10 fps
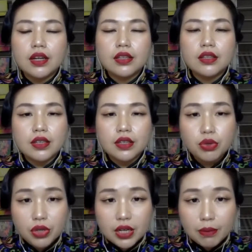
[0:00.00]
the
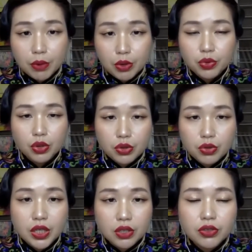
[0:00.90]
student numbers would
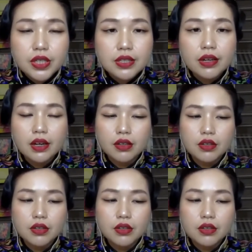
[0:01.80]
also increase lah.